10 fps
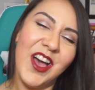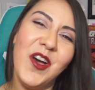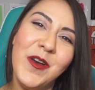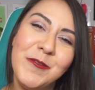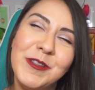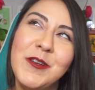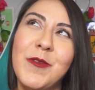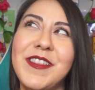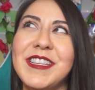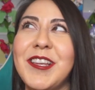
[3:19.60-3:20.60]
Oh, I really
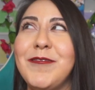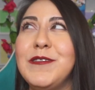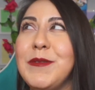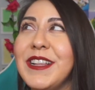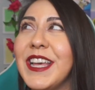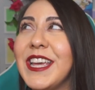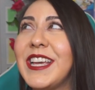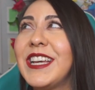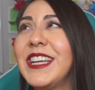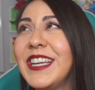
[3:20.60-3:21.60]
want this item to be like
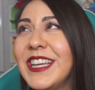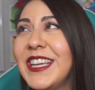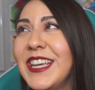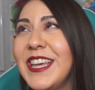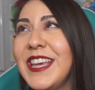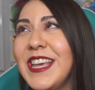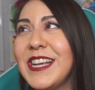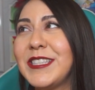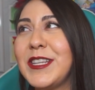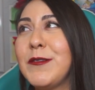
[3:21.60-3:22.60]

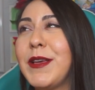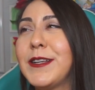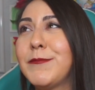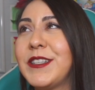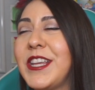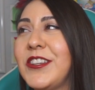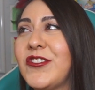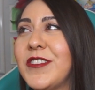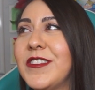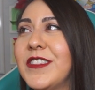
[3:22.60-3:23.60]
exceeding my
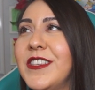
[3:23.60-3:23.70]
expectations.